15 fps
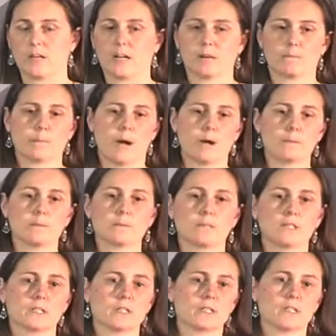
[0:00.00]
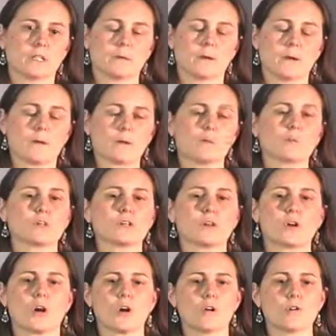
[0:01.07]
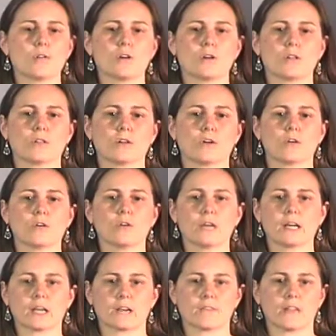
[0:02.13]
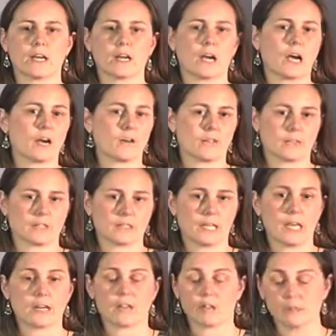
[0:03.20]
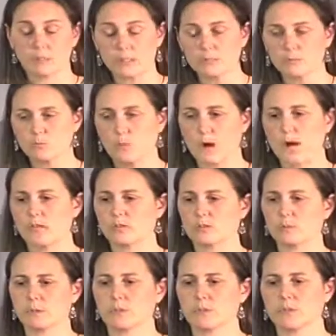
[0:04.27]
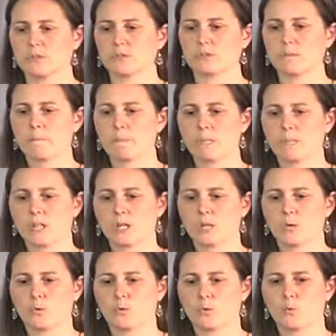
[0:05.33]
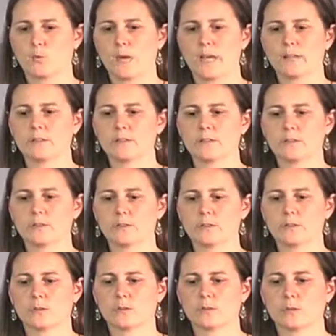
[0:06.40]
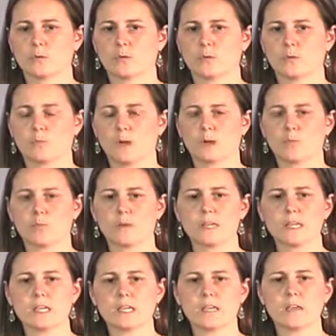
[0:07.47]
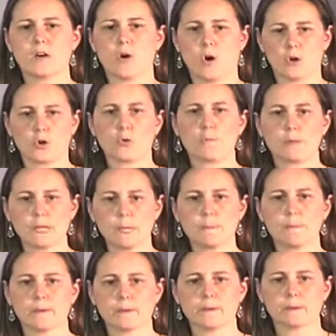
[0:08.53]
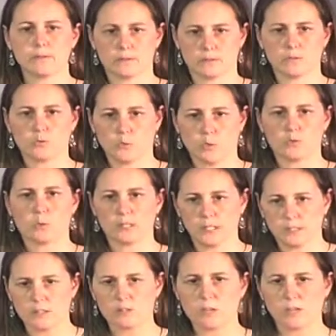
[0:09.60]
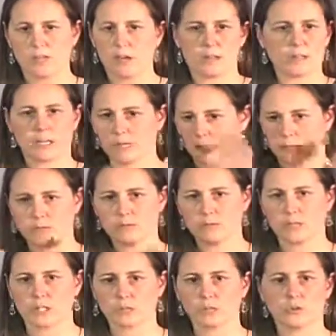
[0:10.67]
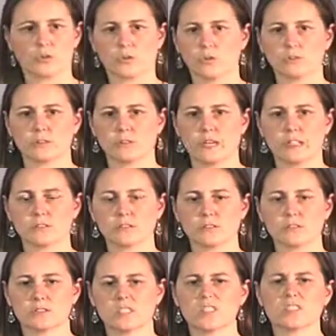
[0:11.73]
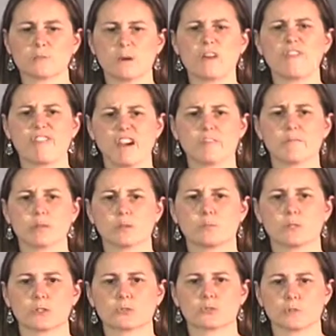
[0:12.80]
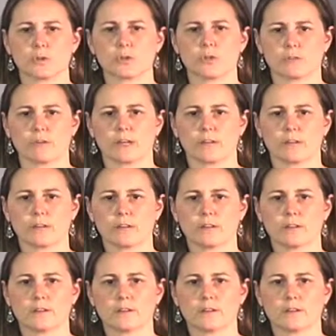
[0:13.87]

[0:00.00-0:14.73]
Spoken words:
And I probably wouldn't go a whole heck of a lot higher than 10. And the reason why is because when we auto-peep, normally without any external devices, it's about 5 millimeters of mercury.